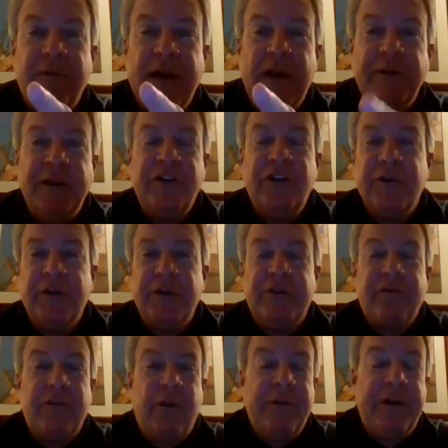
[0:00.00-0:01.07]
around it. You can
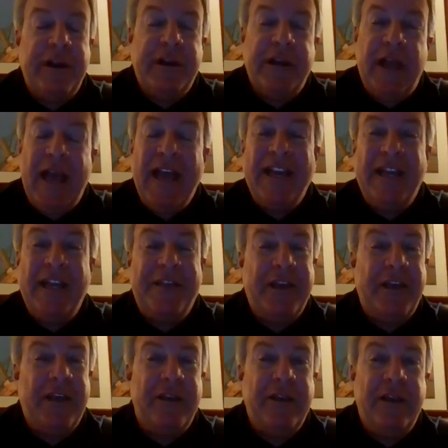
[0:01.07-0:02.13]
throw it into
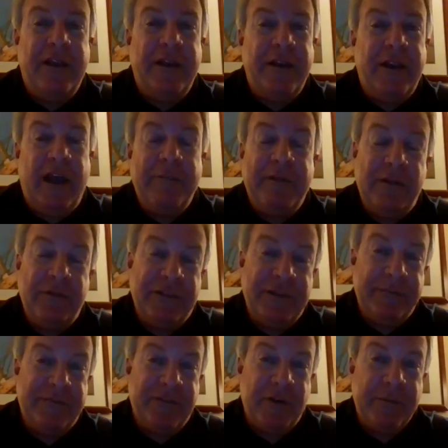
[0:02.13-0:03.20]
anything, and I've been
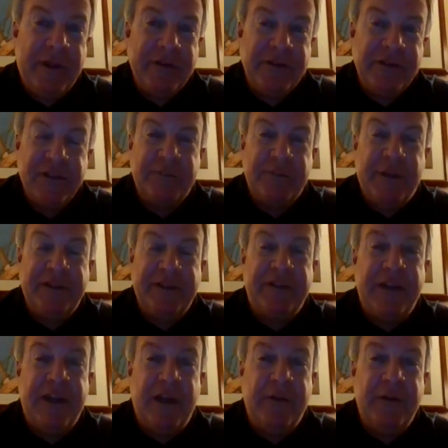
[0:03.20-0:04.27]
using them for about 6
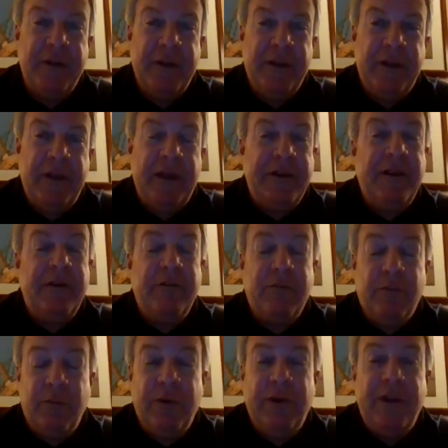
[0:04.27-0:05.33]
months now, and they're
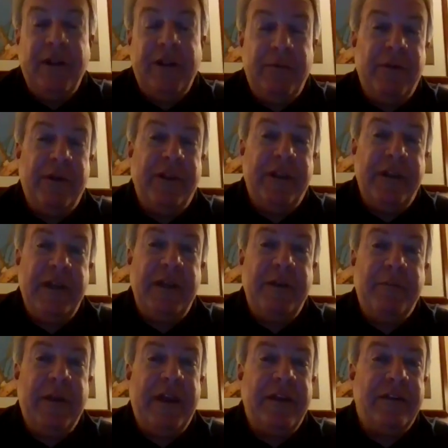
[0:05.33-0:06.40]
really, really
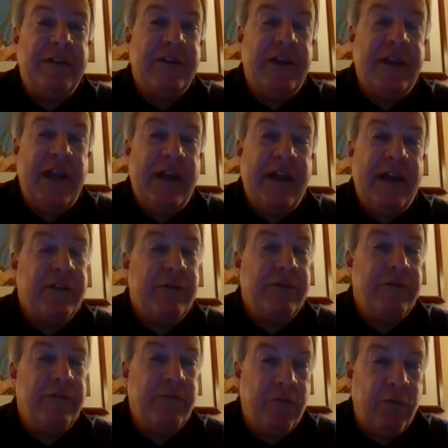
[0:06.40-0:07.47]
neat baits, and they have some
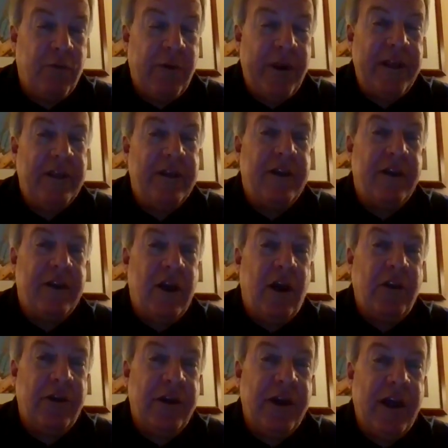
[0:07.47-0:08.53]
great
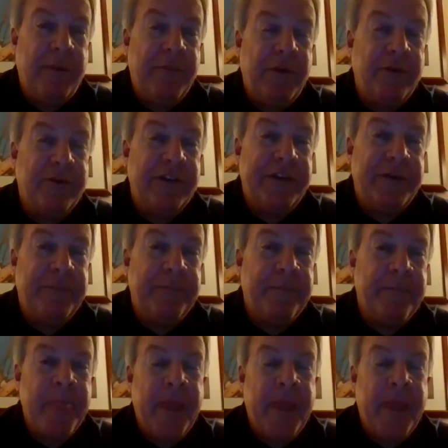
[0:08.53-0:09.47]
color combos in them.